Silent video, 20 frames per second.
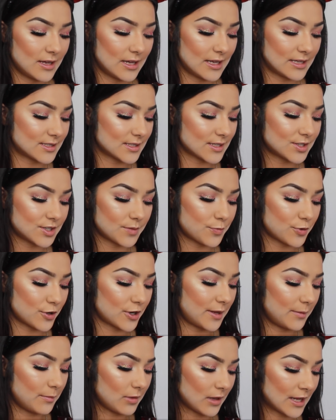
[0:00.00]
It's such a
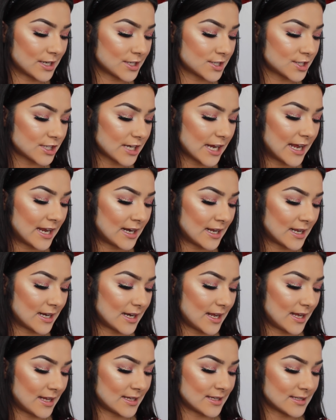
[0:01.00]
pretty blush, and it
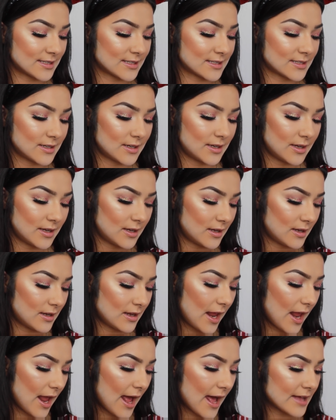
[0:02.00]

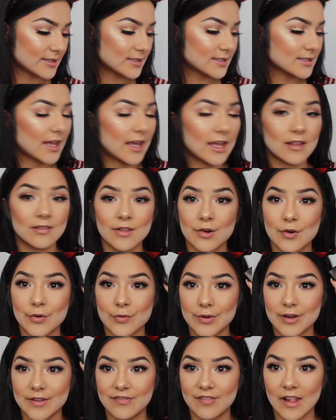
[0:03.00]
has like little
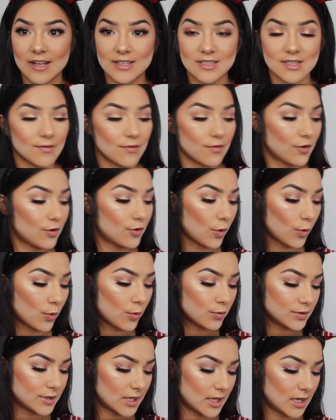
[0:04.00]
reflects of
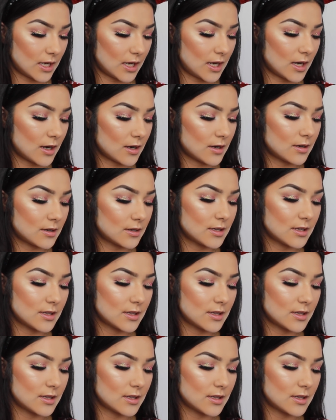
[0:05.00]
gold in here.